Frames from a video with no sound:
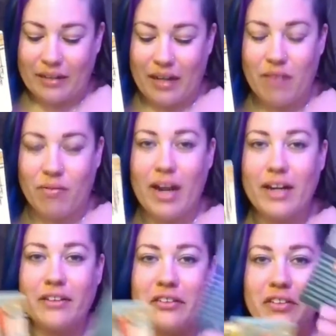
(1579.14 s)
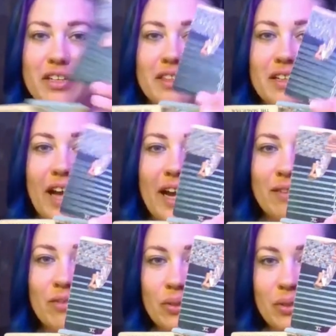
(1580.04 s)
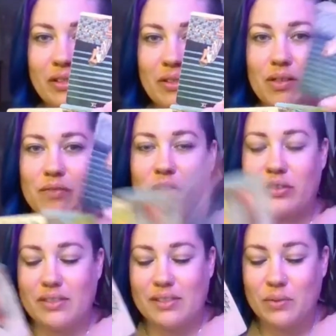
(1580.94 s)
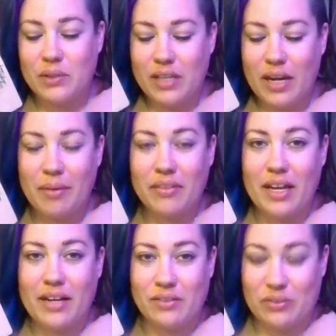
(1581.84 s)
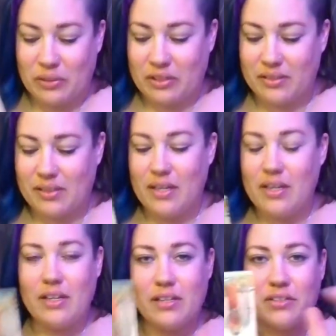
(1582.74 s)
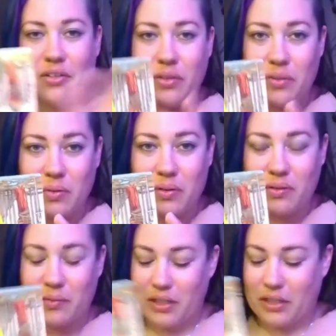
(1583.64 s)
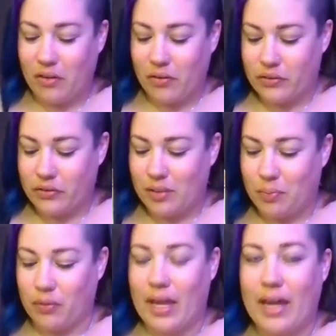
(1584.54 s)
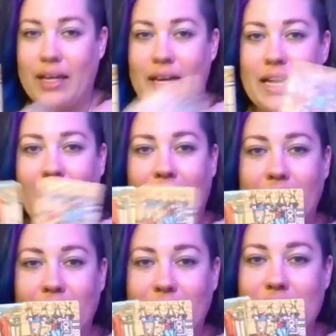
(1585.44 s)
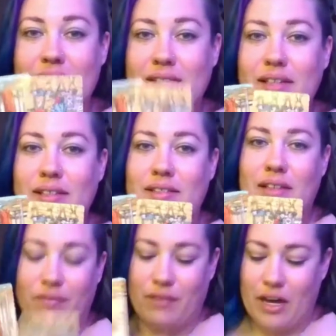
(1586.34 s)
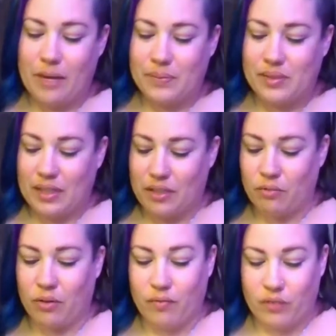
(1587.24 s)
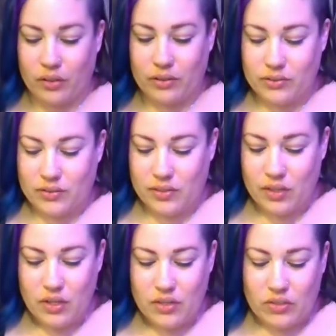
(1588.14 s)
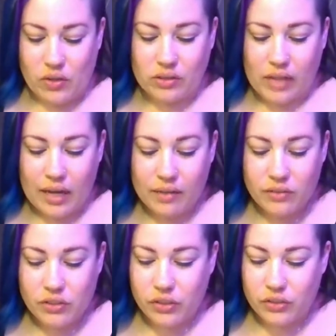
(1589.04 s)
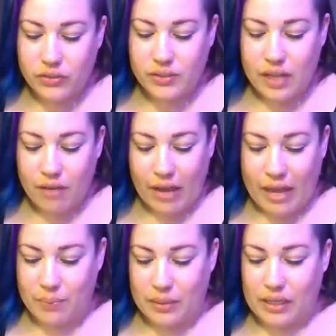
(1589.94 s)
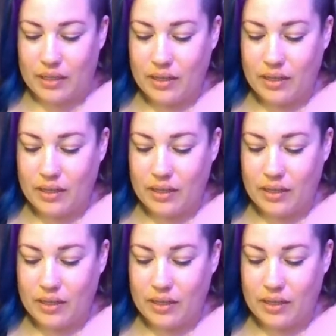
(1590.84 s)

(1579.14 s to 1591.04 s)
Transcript: Right underneath the 9 of Swords in reverse. So then we were talking about the 8 of Swords. So then we're going to go a little deeper in that. And then the 6 of Cups in reverse. So a lot of internal stuff happening.